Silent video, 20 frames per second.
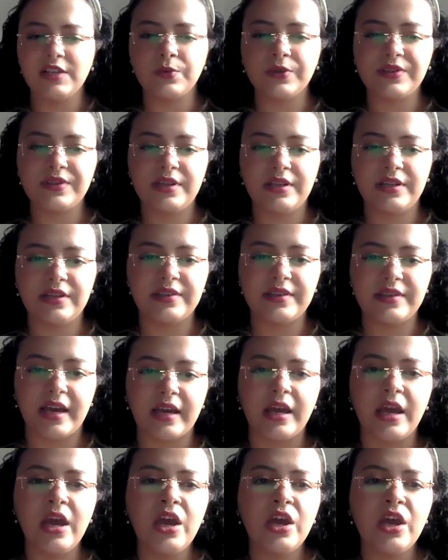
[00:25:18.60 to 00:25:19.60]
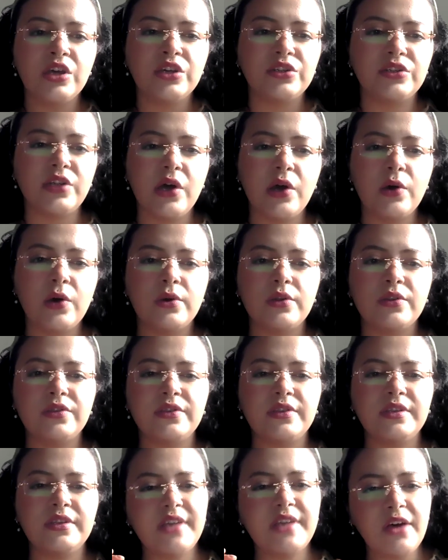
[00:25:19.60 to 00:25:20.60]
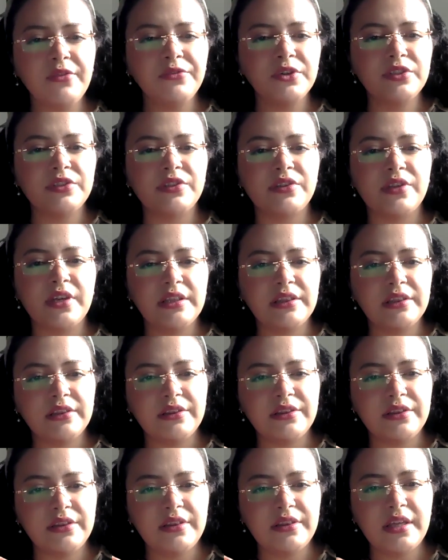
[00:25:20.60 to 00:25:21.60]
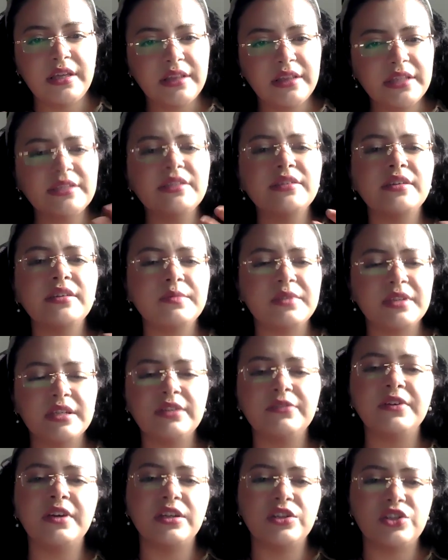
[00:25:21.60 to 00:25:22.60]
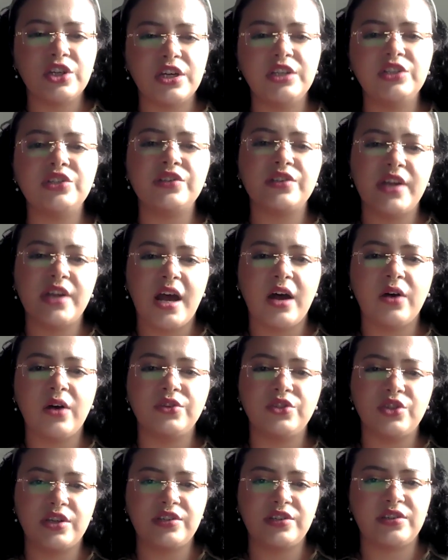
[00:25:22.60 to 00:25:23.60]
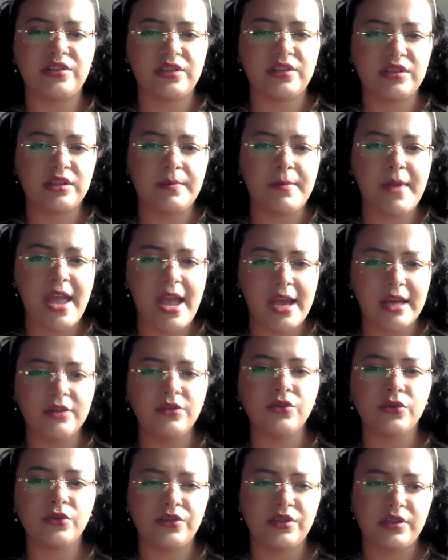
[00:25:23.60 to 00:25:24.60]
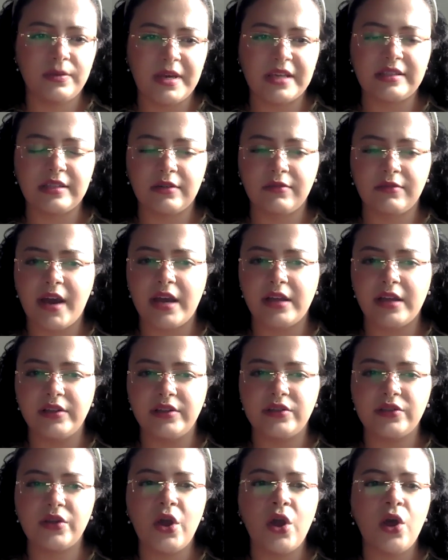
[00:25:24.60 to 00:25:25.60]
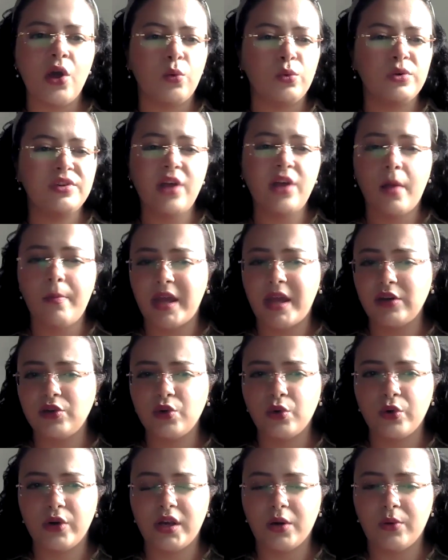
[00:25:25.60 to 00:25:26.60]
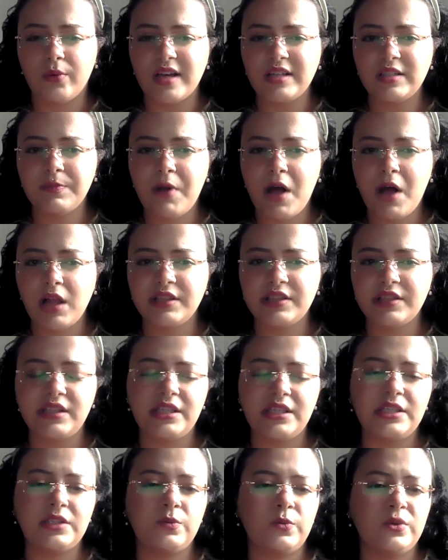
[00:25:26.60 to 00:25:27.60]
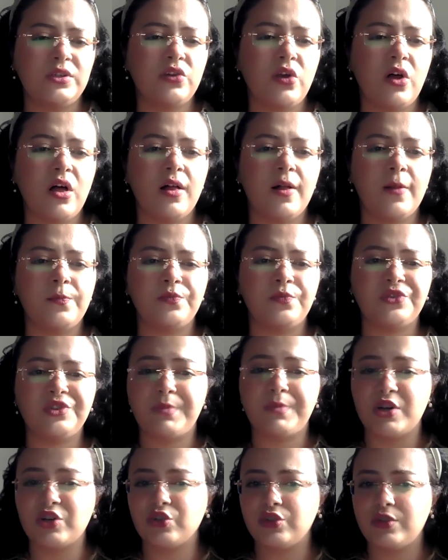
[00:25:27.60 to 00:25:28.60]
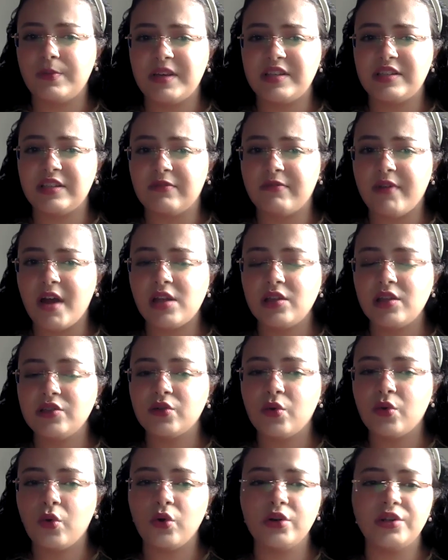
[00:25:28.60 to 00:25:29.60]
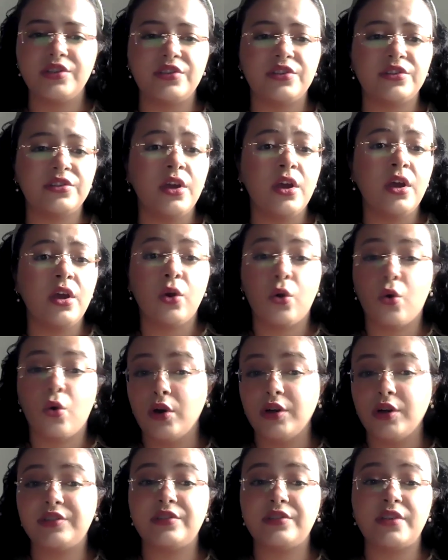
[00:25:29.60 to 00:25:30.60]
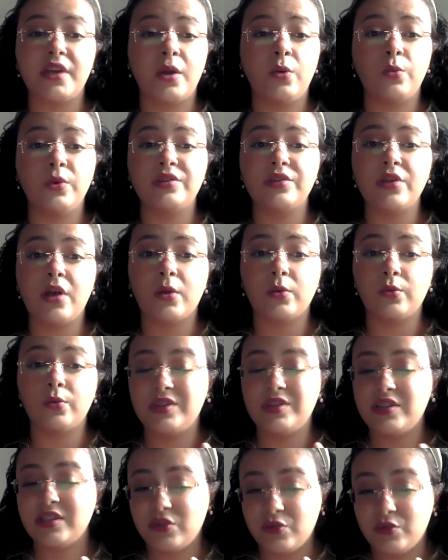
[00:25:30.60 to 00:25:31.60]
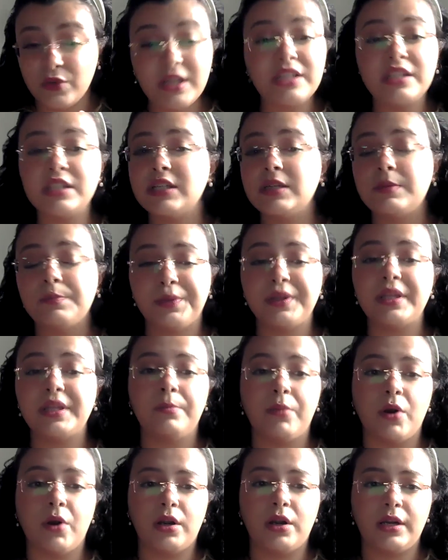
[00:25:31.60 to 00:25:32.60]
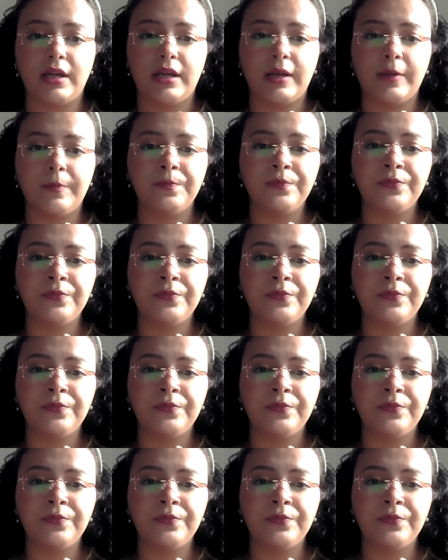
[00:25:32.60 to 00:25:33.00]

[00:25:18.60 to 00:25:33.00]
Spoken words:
see in a sec. So these efforts, they led to some significant changes in how the justice system handles domestic violence. We saw mandatory arrest policies, we saw special domestic violence courts, and we saw restricted plea bargaining.